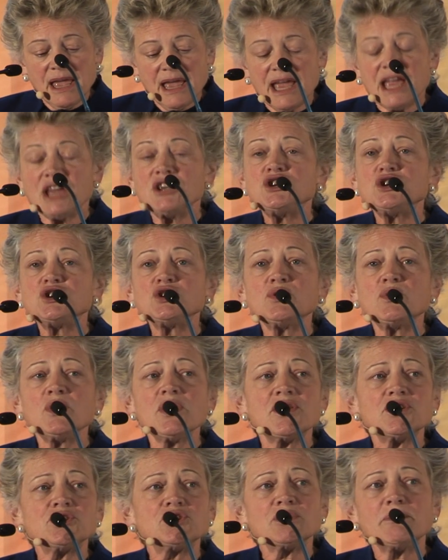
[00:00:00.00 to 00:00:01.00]
Ensure
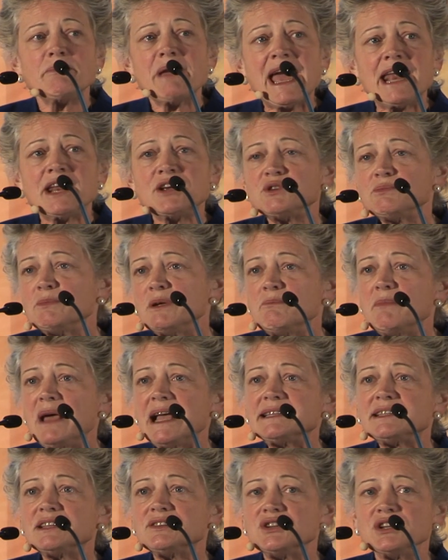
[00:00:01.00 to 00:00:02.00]
that your management
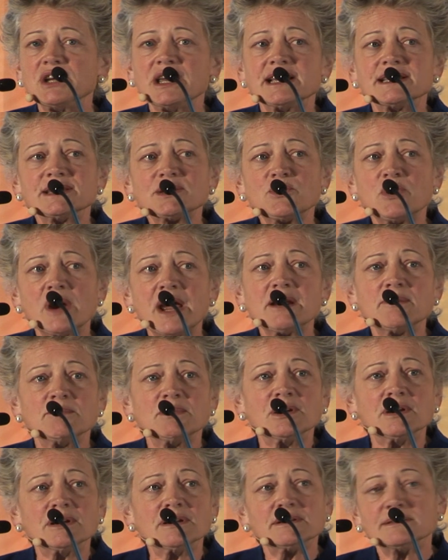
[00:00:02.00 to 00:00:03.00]
messaging is
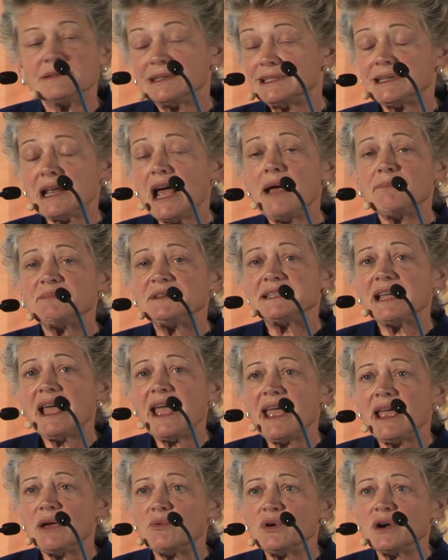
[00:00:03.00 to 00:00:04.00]
credible. Stop
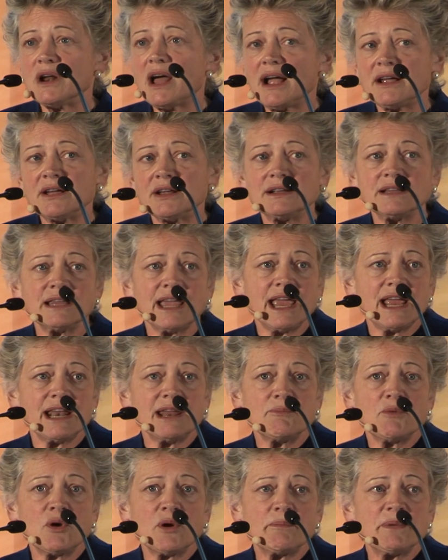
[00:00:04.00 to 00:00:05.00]
saying we're not going to lay
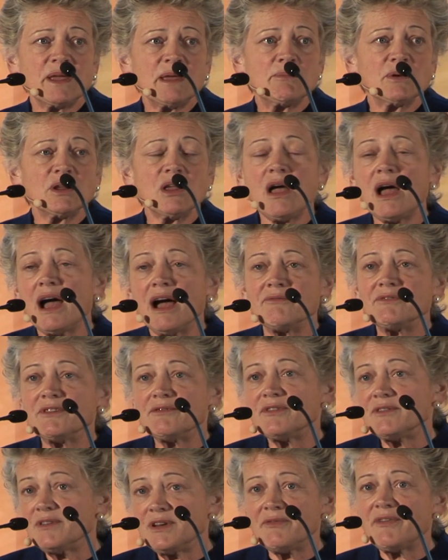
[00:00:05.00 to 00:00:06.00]
any more people off,
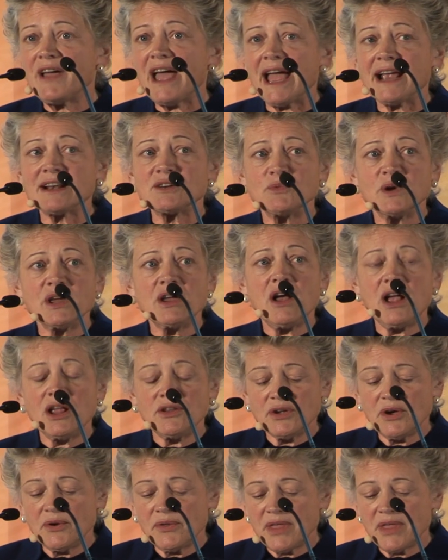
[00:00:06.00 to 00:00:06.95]
if in fact we all know